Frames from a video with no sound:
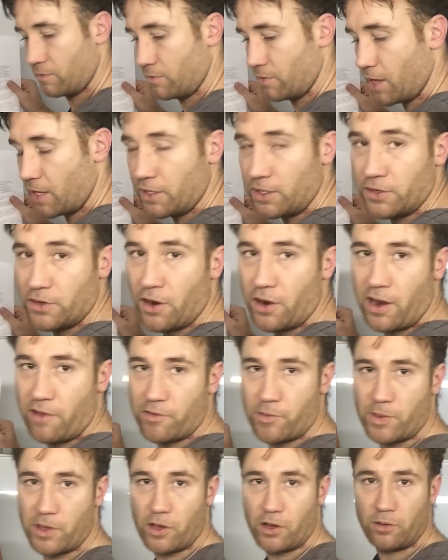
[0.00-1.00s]
then you don't have
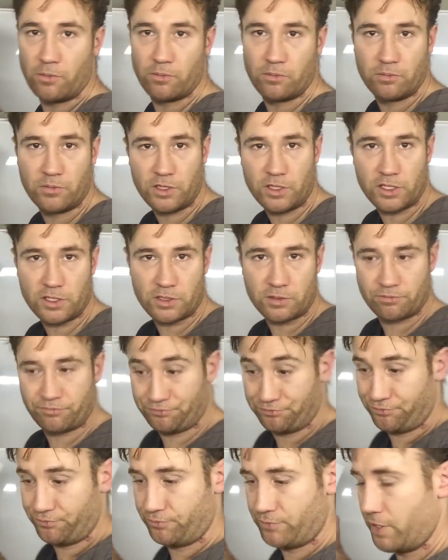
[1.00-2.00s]
to be home. You just
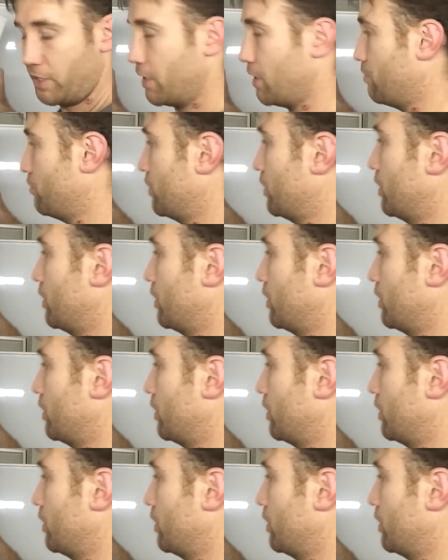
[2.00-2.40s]
pick it up